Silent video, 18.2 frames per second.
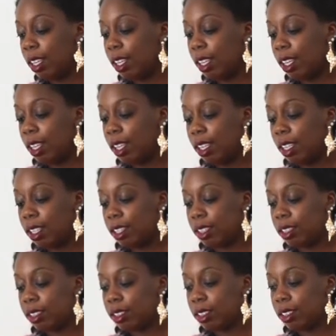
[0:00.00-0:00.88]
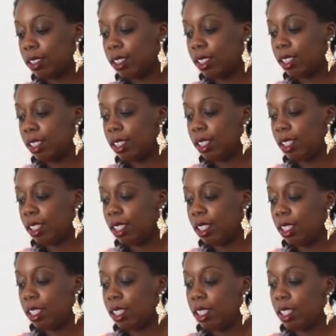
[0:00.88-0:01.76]
And
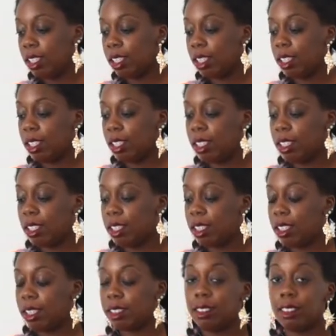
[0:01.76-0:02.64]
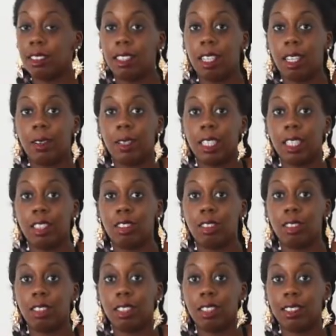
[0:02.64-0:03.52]
let's see how I can
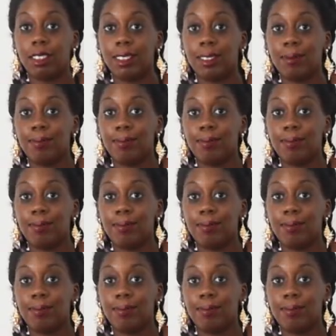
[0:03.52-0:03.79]
do this.